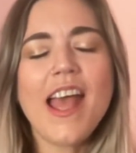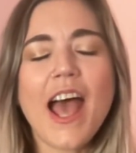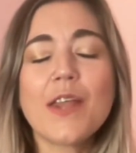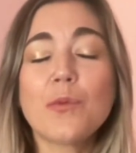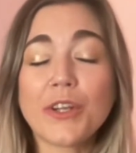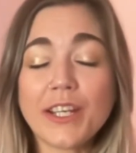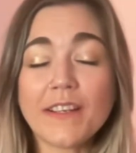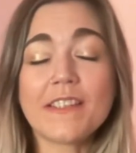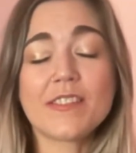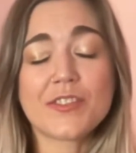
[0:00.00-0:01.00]
and working on
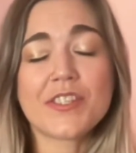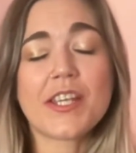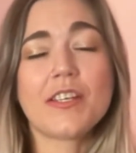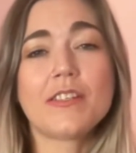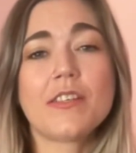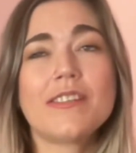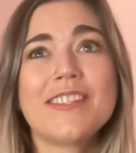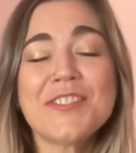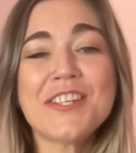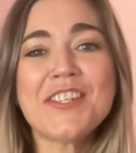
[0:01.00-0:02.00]
the
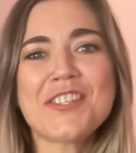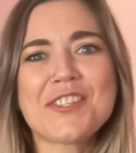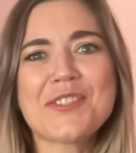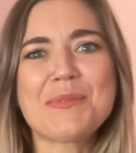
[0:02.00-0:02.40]
dissertation,